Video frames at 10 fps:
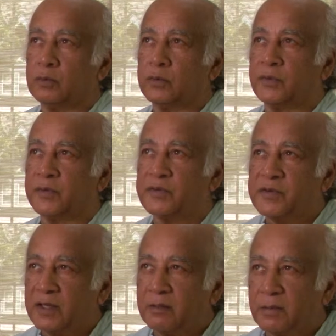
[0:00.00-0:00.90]
the
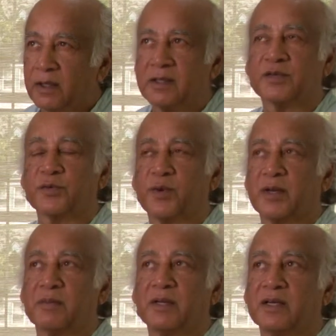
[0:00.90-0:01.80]
15 minutes or
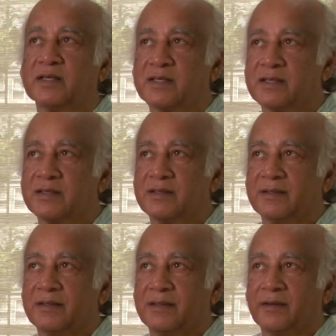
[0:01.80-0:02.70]
20 minutes
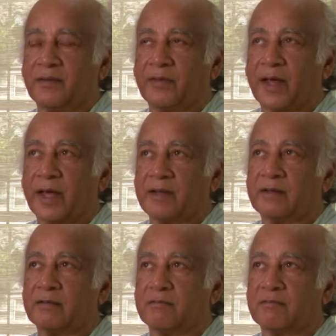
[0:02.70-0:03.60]
that
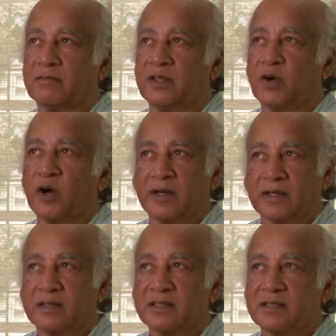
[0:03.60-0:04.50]
the
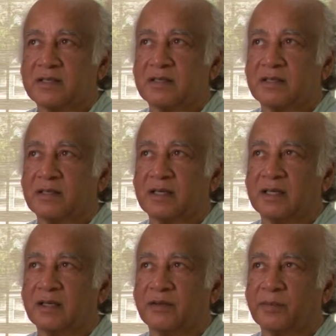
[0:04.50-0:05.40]
audience is